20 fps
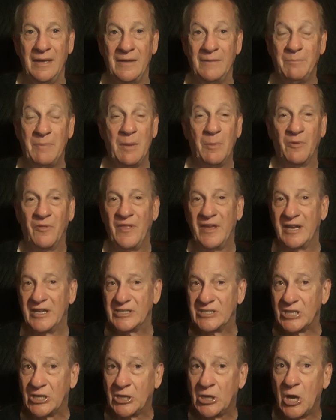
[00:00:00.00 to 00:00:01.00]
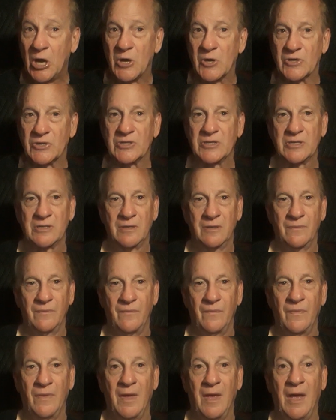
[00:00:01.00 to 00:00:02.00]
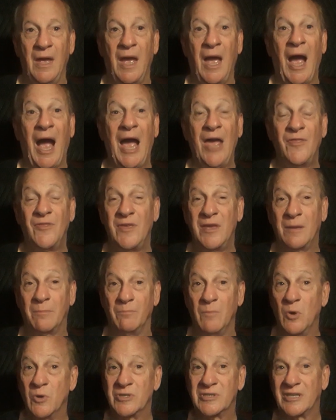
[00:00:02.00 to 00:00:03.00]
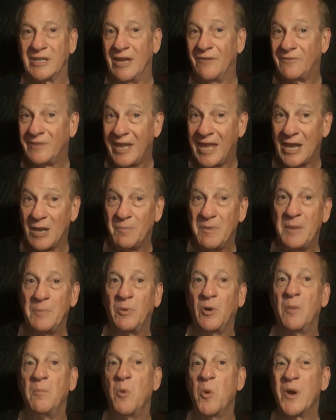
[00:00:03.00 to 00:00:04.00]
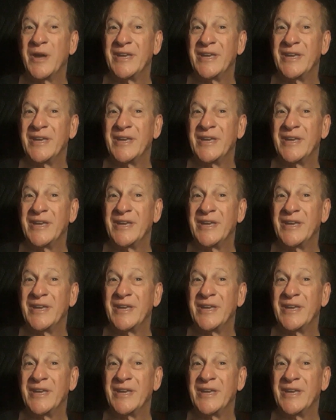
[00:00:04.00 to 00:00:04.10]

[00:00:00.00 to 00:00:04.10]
People think it's a curse. I think most left-handed people are more